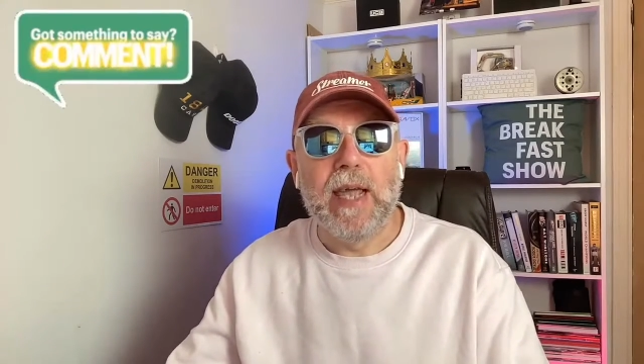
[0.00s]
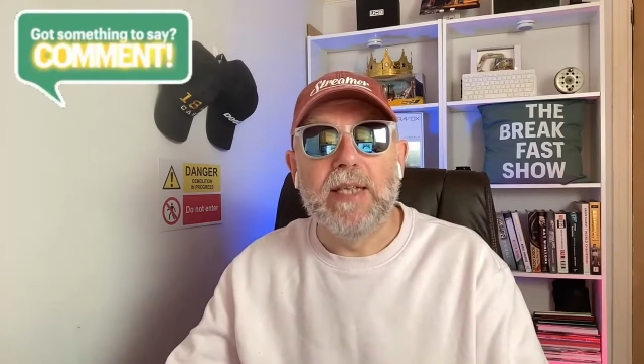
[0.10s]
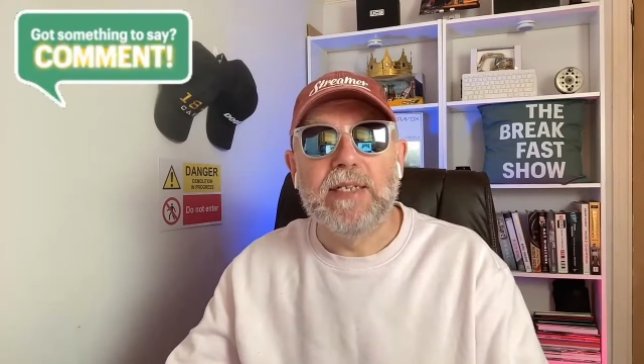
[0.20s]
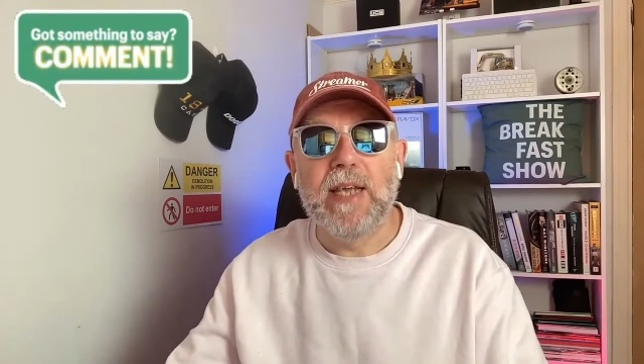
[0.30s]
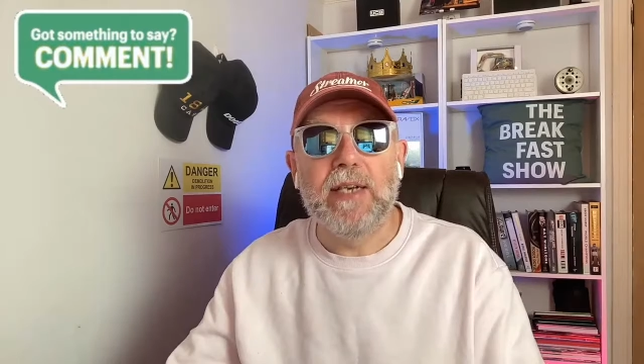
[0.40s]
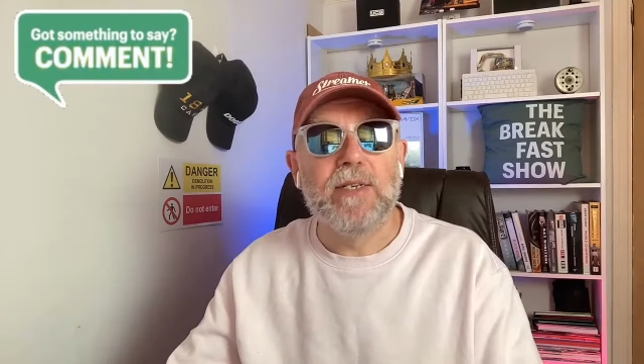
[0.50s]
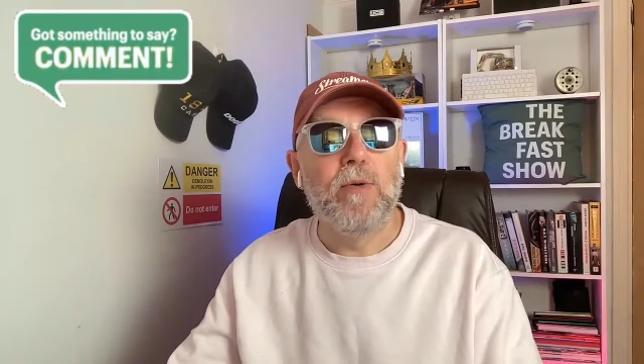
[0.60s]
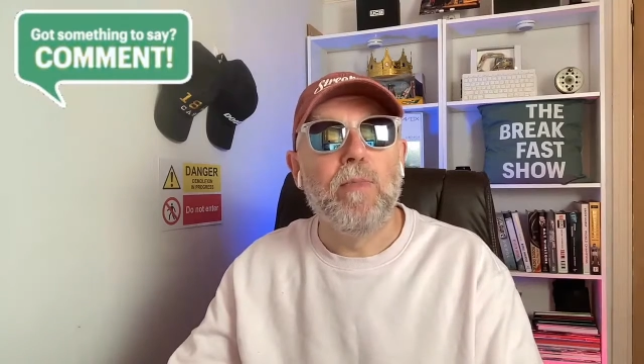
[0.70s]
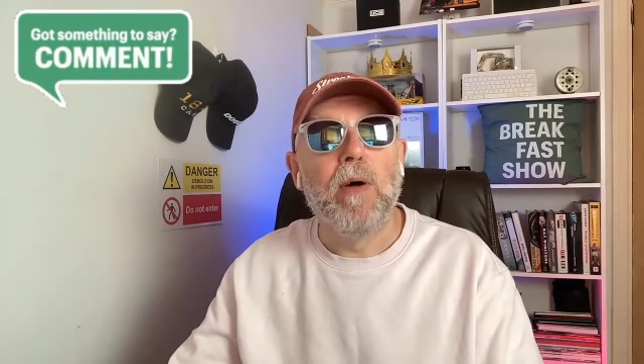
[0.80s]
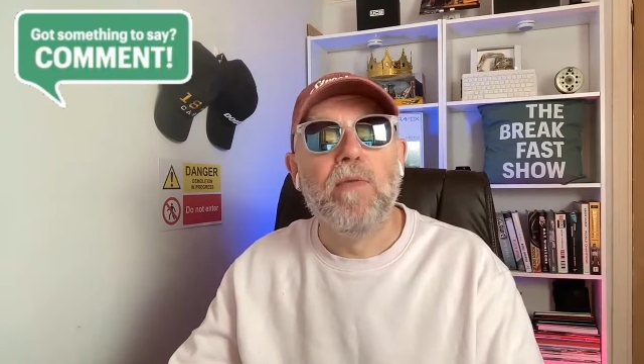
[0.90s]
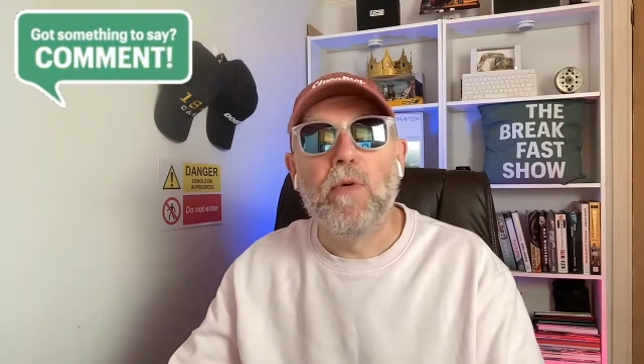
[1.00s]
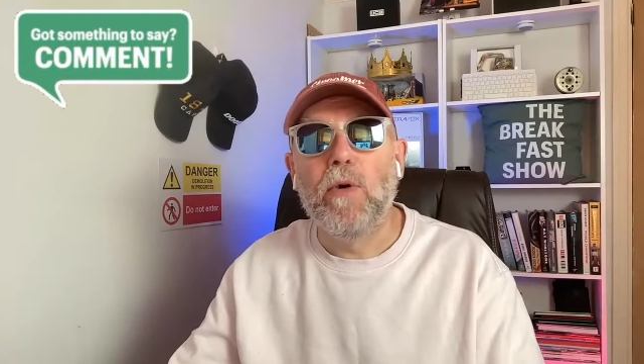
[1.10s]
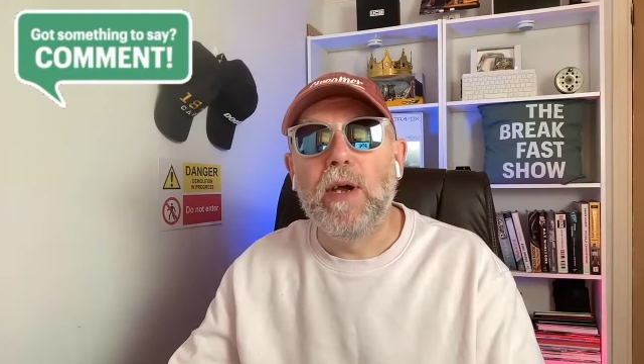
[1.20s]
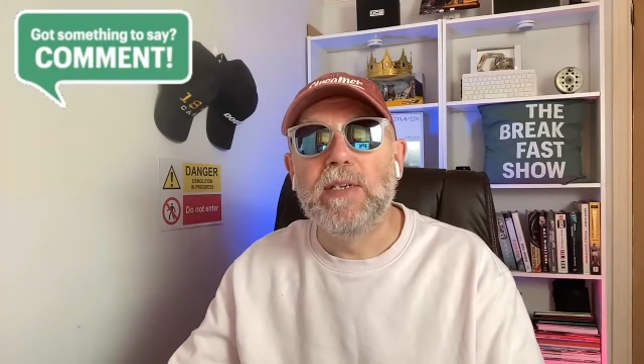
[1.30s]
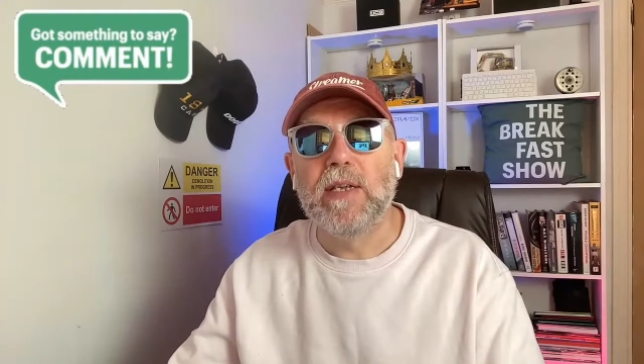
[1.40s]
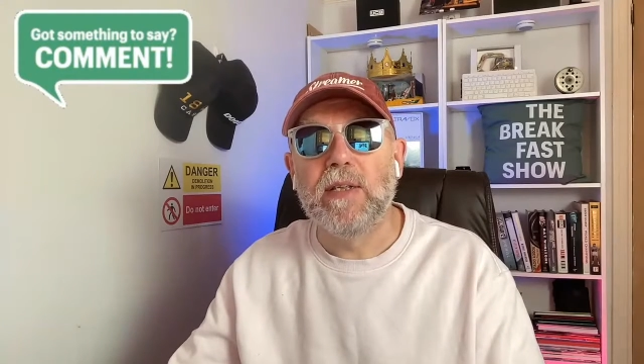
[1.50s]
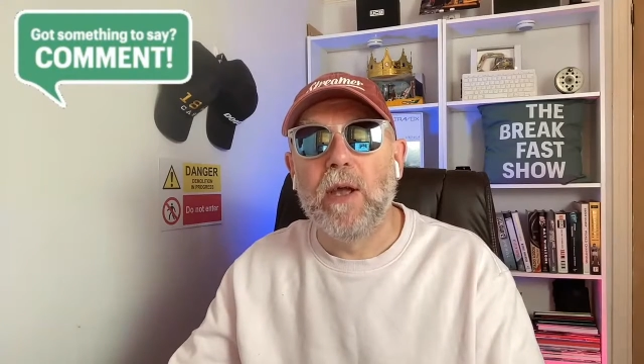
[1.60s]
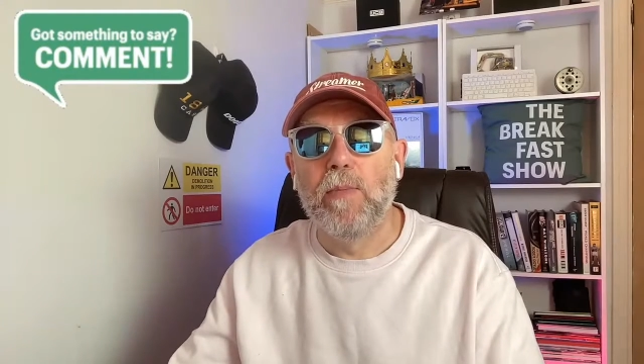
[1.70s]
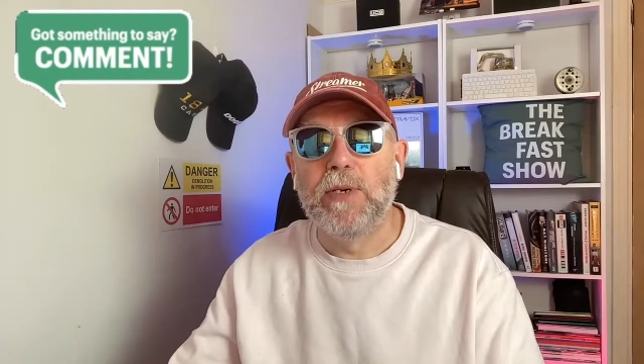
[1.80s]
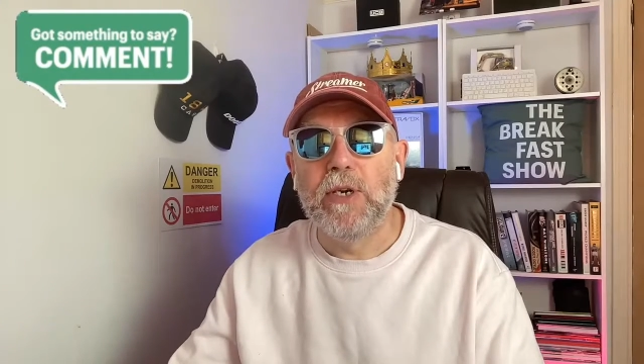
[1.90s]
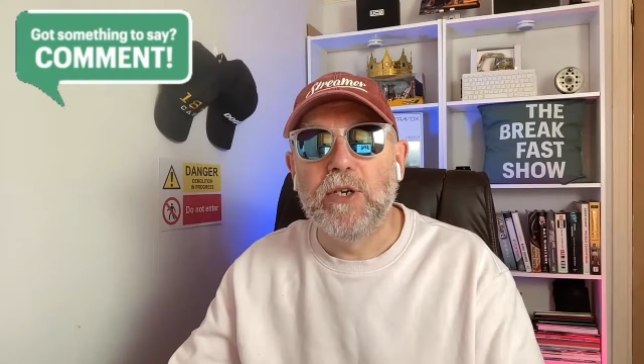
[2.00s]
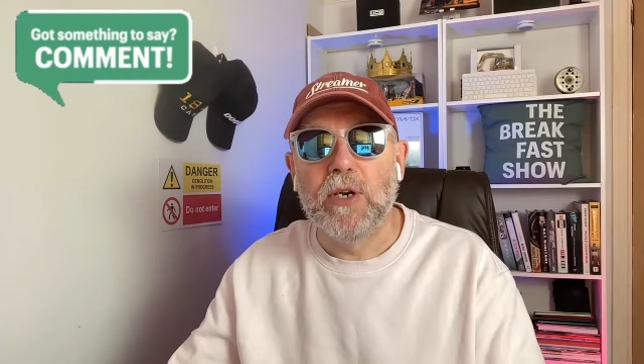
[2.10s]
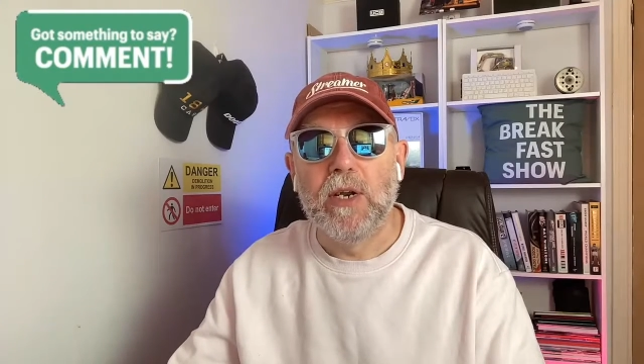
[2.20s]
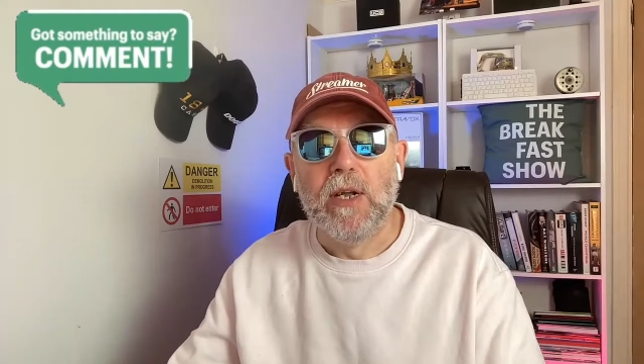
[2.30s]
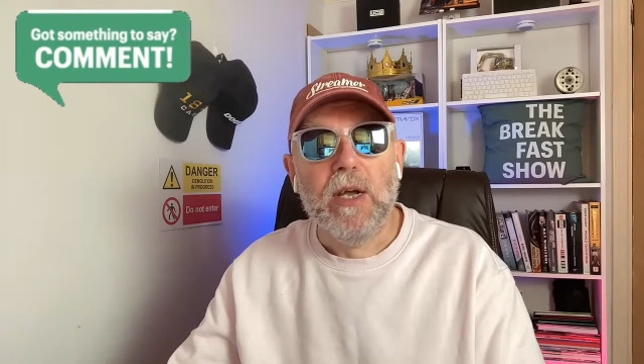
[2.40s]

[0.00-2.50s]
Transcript: gets set to pulverise the competition.